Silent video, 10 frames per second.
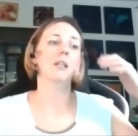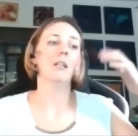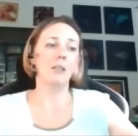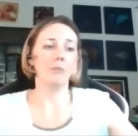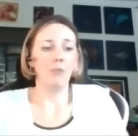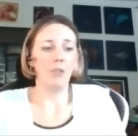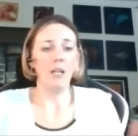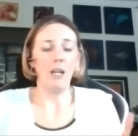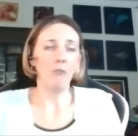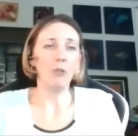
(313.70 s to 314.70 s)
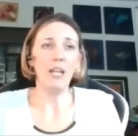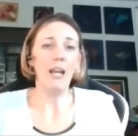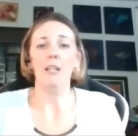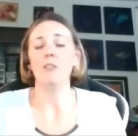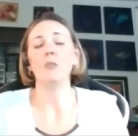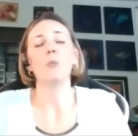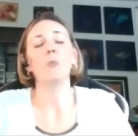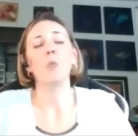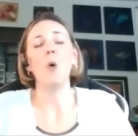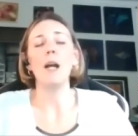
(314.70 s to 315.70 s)
um, every day. So
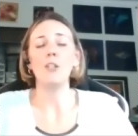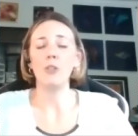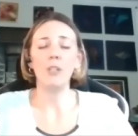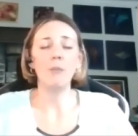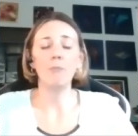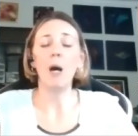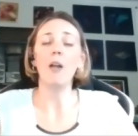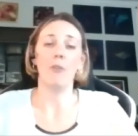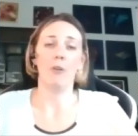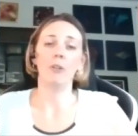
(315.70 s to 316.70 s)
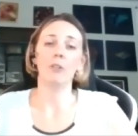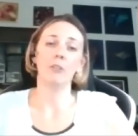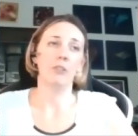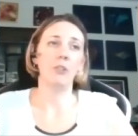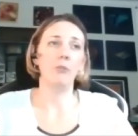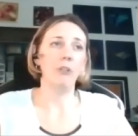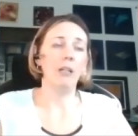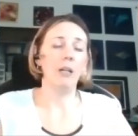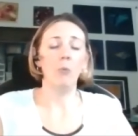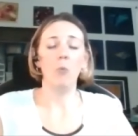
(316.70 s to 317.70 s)
why should they bother to fill
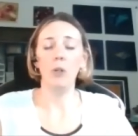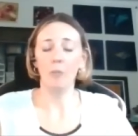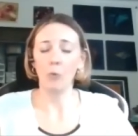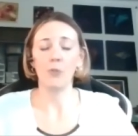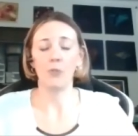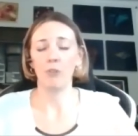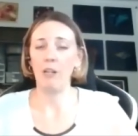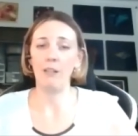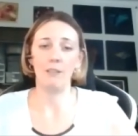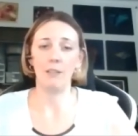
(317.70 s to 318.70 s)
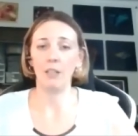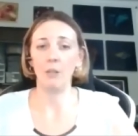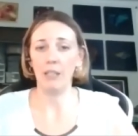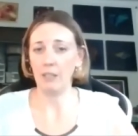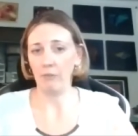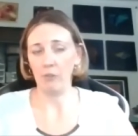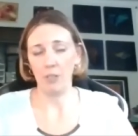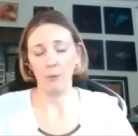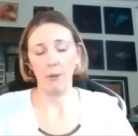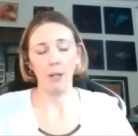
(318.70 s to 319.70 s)
out one more survey that's not going to make a difference
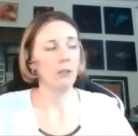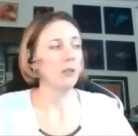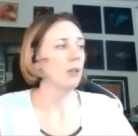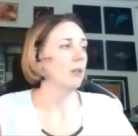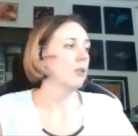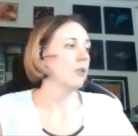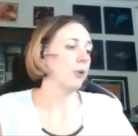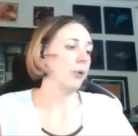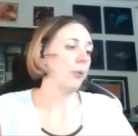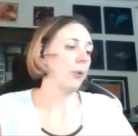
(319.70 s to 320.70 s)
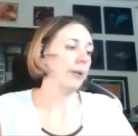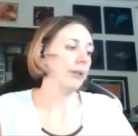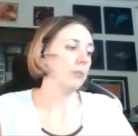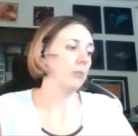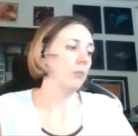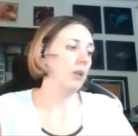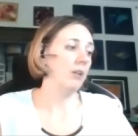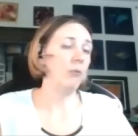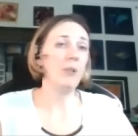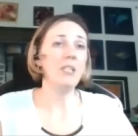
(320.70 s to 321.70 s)
anyway? So um,
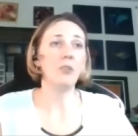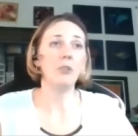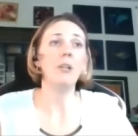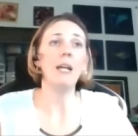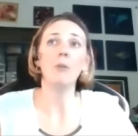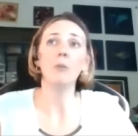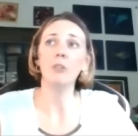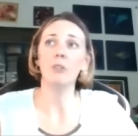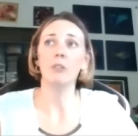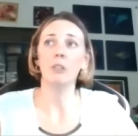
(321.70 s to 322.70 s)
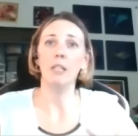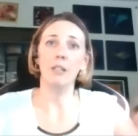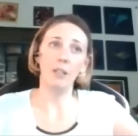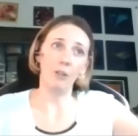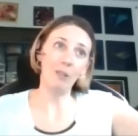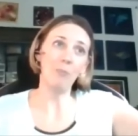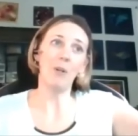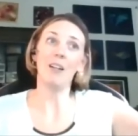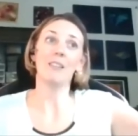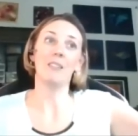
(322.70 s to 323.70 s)
if we stood out in their
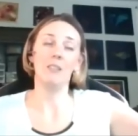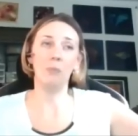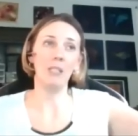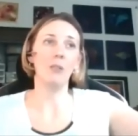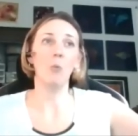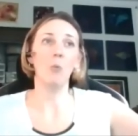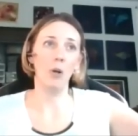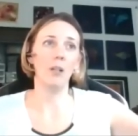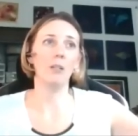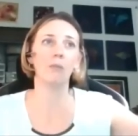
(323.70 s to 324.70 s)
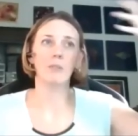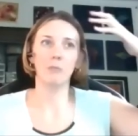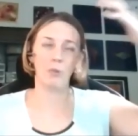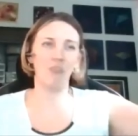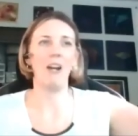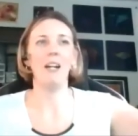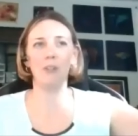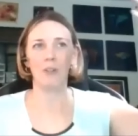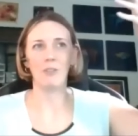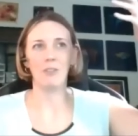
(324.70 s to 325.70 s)
inbox to be the one
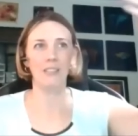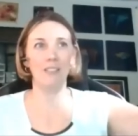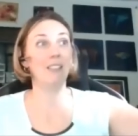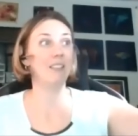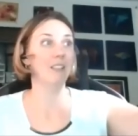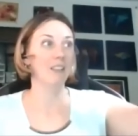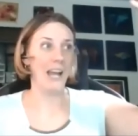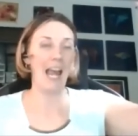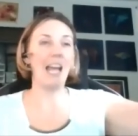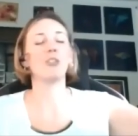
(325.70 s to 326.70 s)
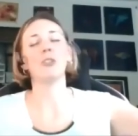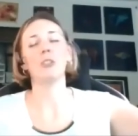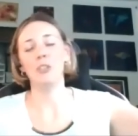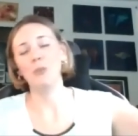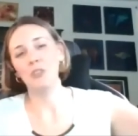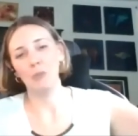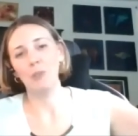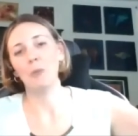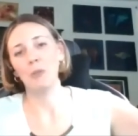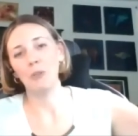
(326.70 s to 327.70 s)
provider that did actually do
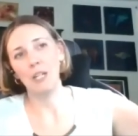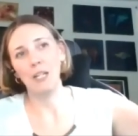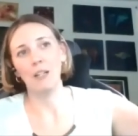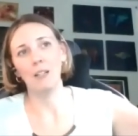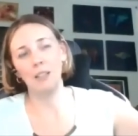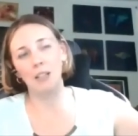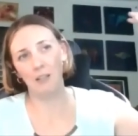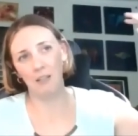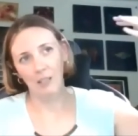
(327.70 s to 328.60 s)
something with their data, then